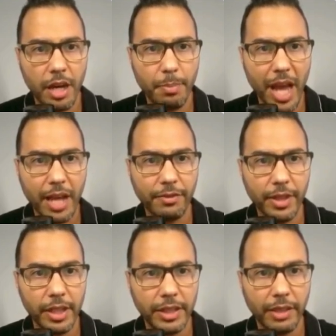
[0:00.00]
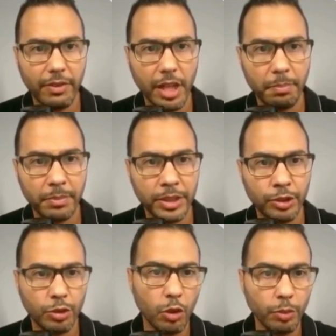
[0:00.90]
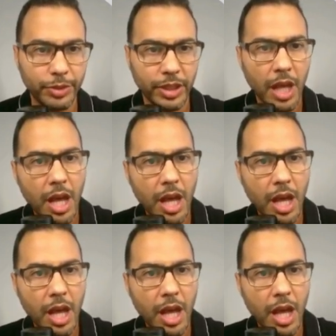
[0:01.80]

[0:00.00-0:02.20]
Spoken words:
are backfill, development, stopes.